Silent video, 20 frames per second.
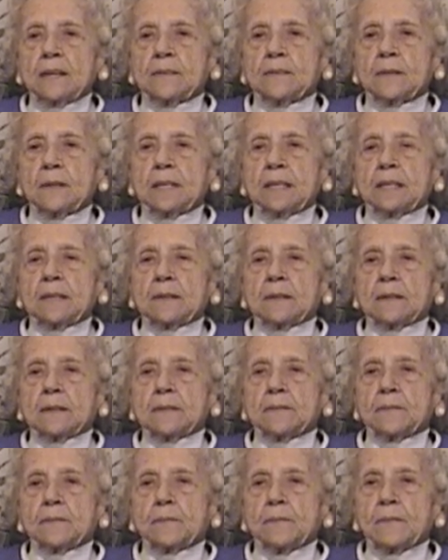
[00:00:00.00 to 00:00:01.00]
Were you at the
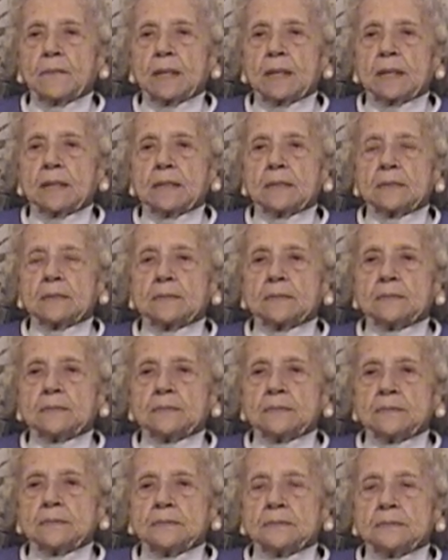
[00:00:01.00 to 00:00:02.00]
80th birthday?
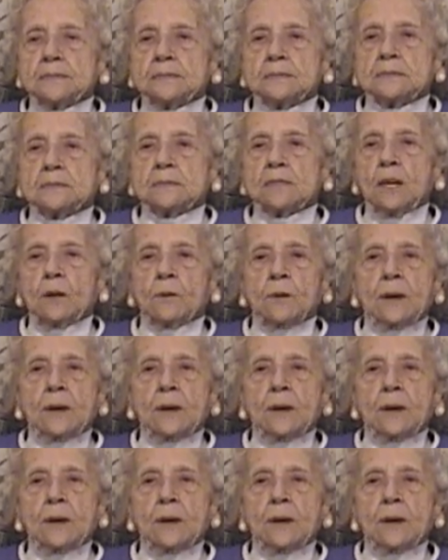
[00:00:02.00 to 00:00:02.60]
Dad's 80th birthday?